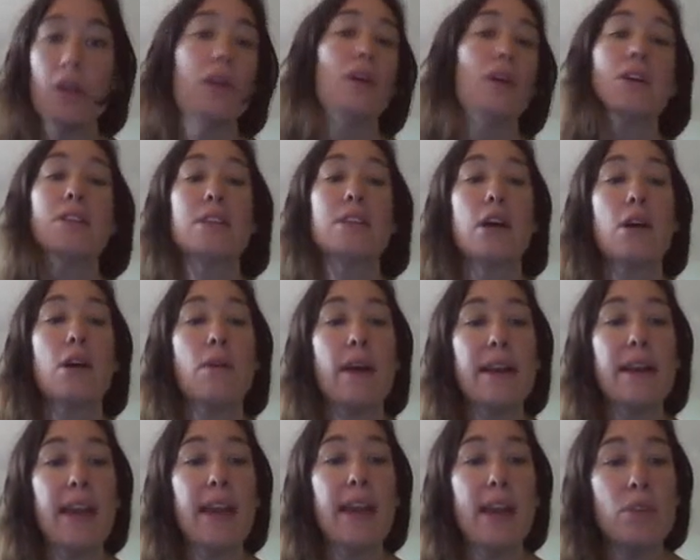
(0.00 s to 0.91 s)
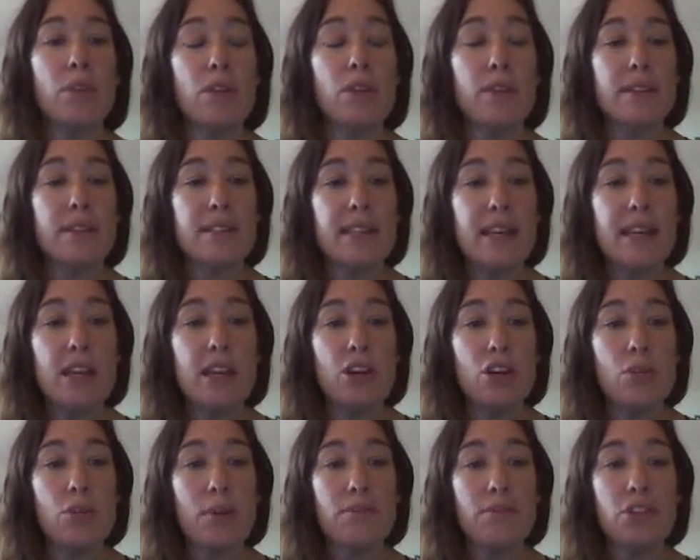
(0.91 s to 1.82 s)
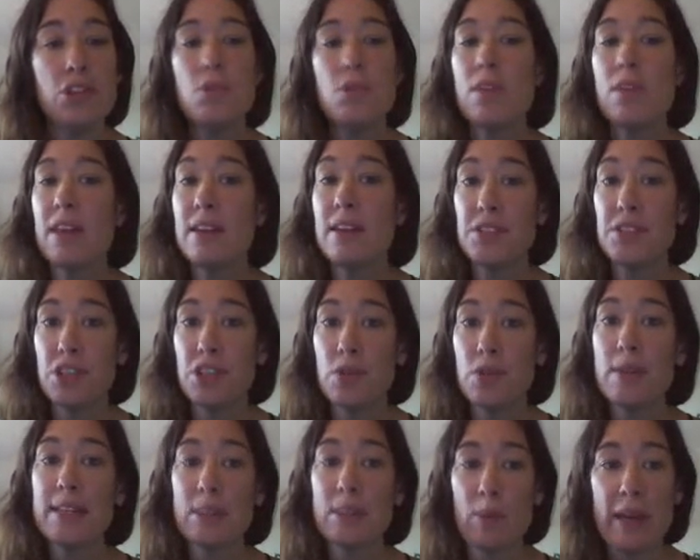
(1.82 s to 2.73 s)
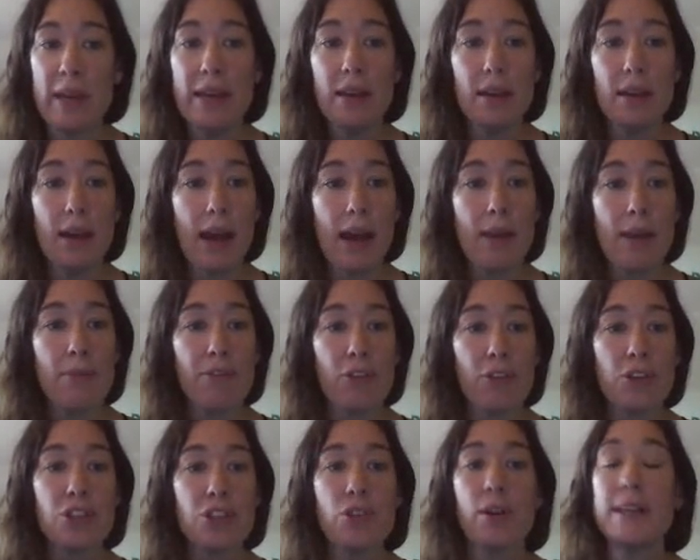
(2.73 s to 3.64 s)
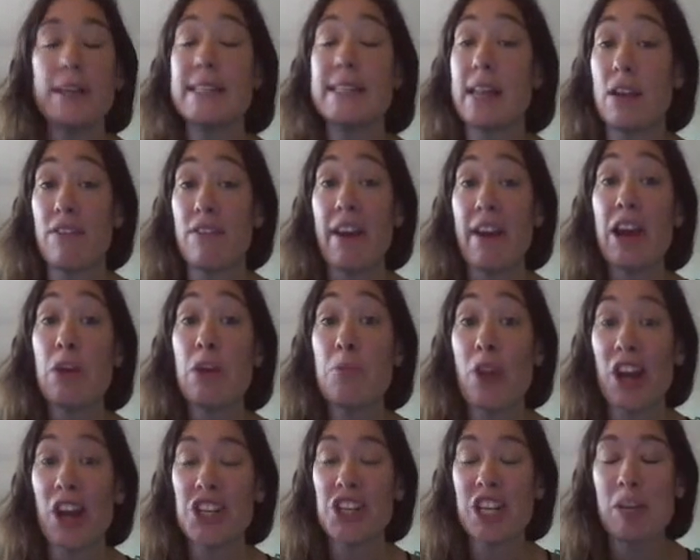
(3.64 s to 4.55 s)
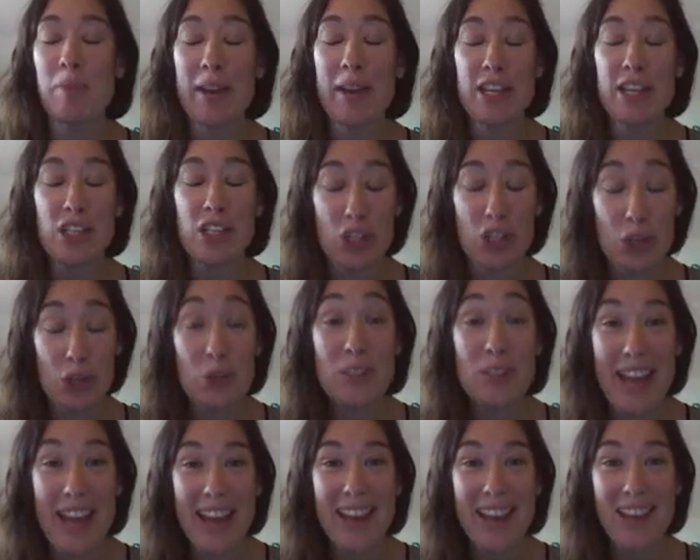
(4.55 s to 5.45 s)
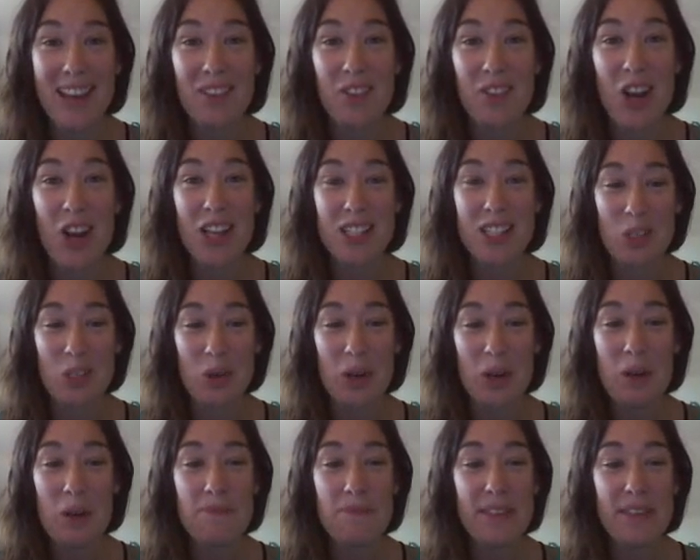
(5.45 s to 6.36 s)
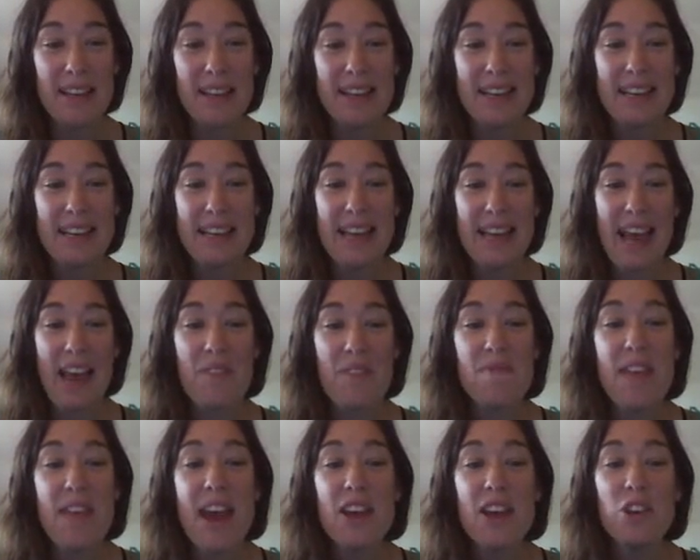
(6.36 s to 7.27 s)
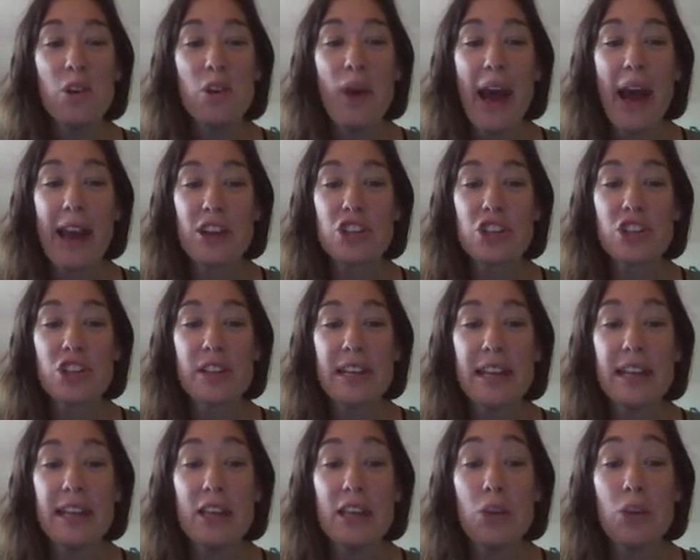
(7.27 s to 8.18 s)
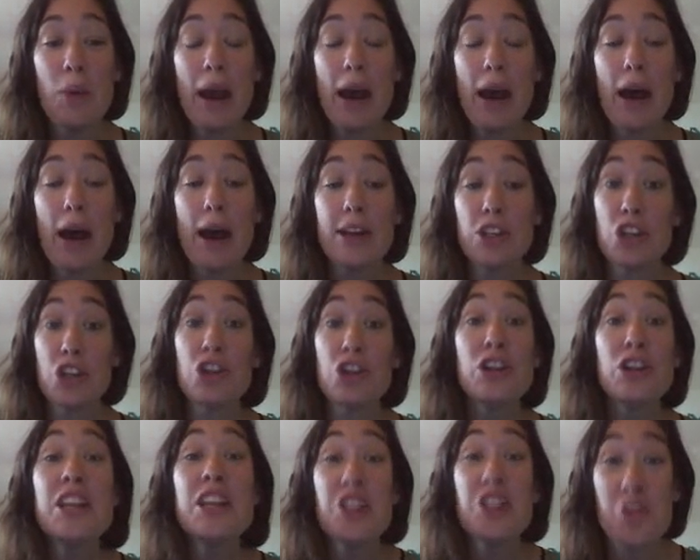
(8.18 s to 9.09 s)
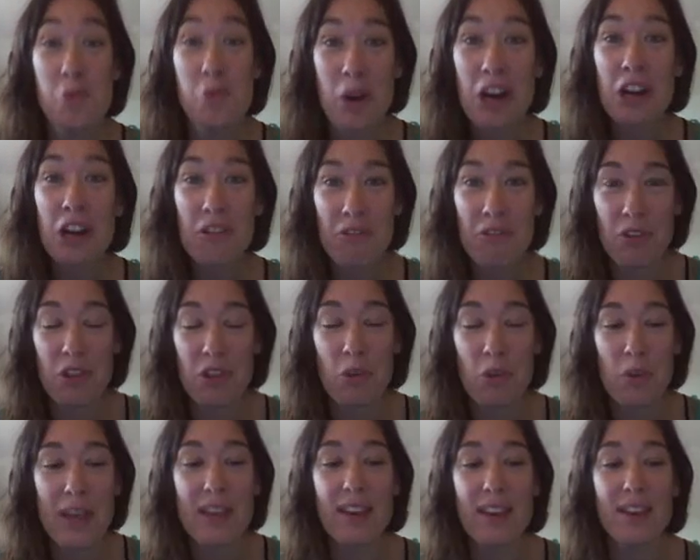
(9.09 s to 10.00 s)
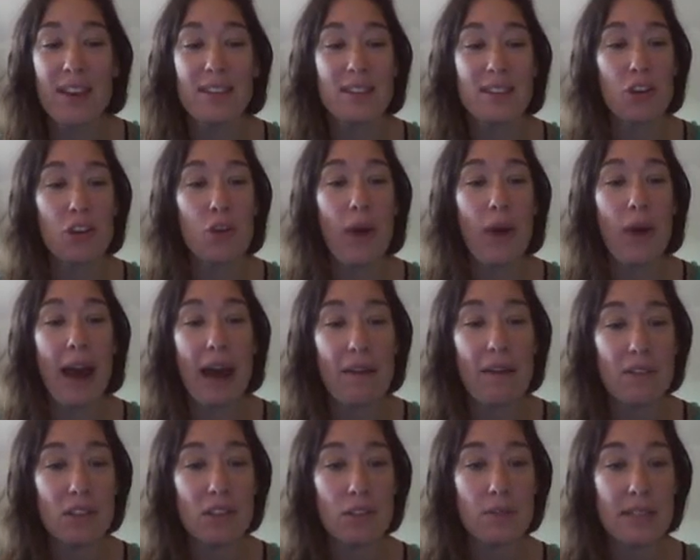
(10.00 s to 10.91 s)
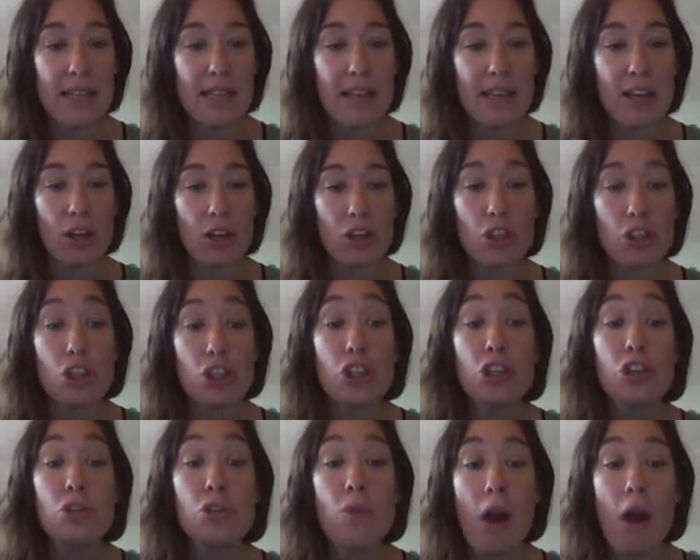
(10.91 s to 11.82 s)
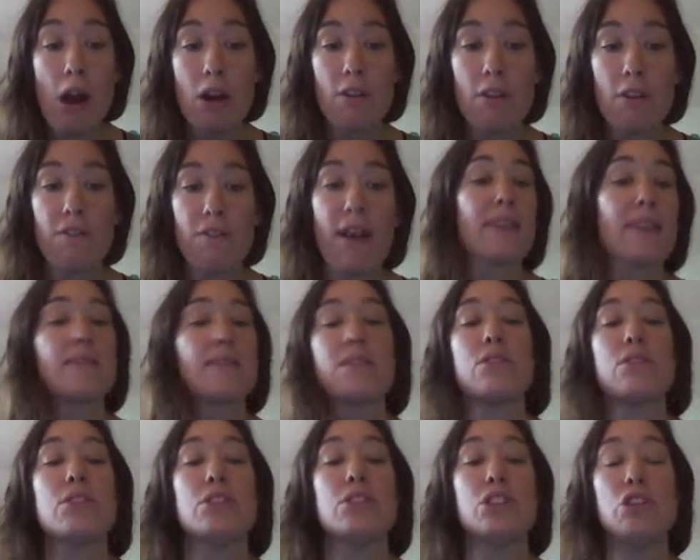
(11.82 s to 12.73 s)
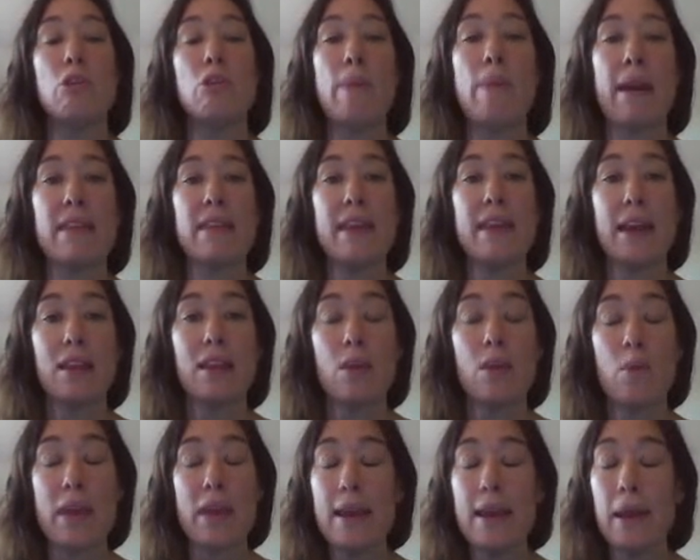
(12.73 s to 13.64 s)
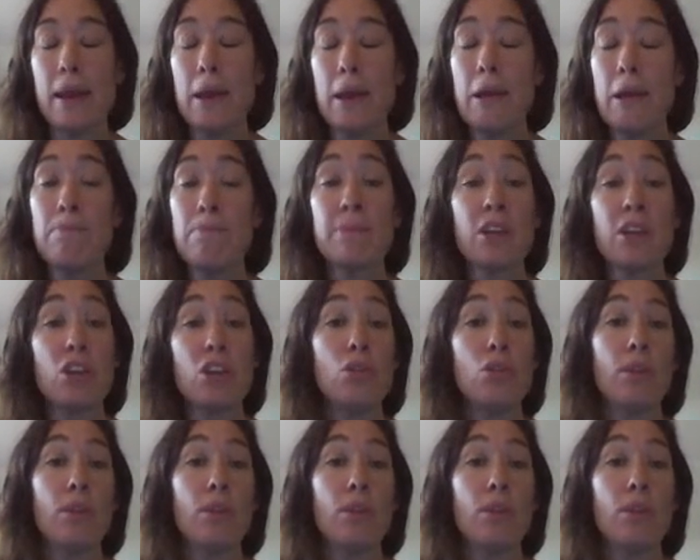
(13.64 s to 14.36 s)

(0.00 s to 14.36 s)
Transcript: So again, what you can see here, you have 2 things due this week. First, you'll identify your project by Tuesday, if not sooner. And then you'll actually turn in your work for the week. And so you'll have, as you see here, 2 artifacts that are due by the end of the week. You